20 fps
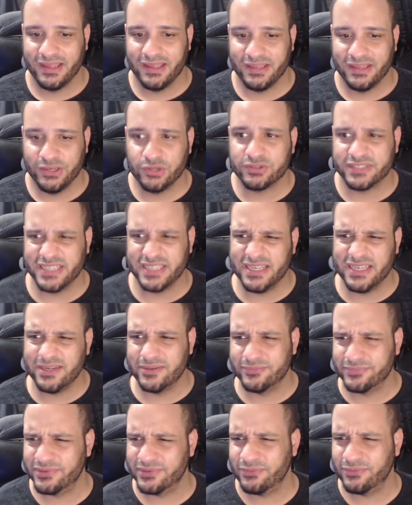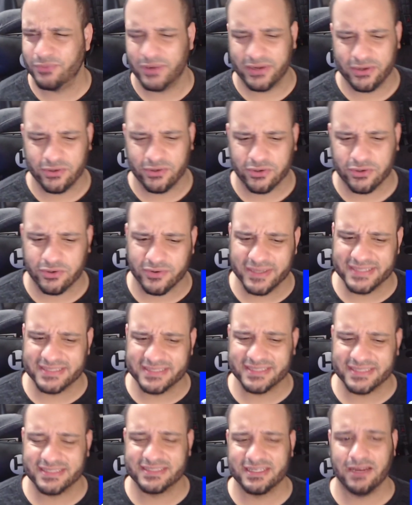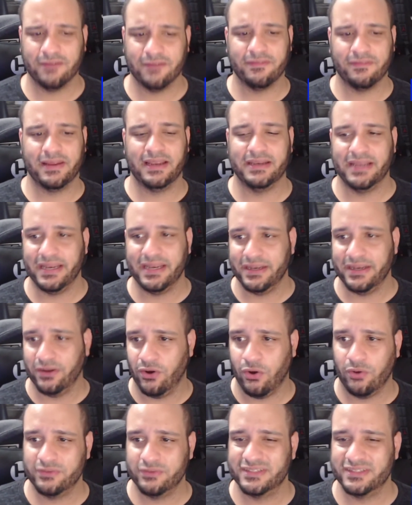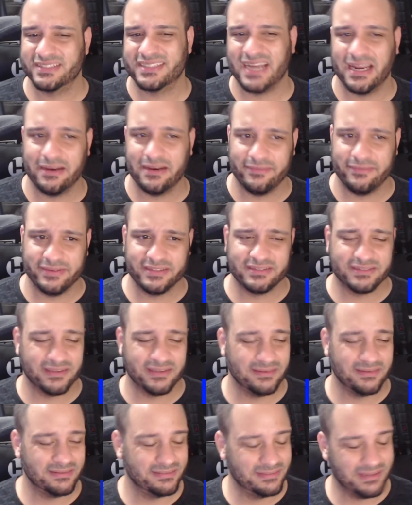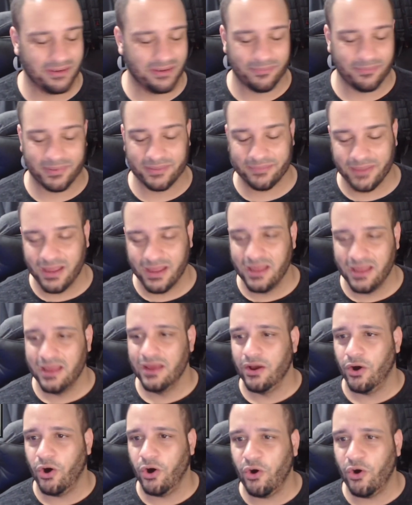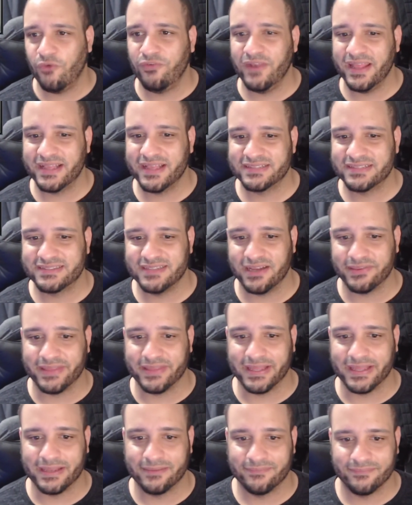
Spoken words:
You'll see him where he'll grince and stuff and hold the side of his but hopefully it's nothing,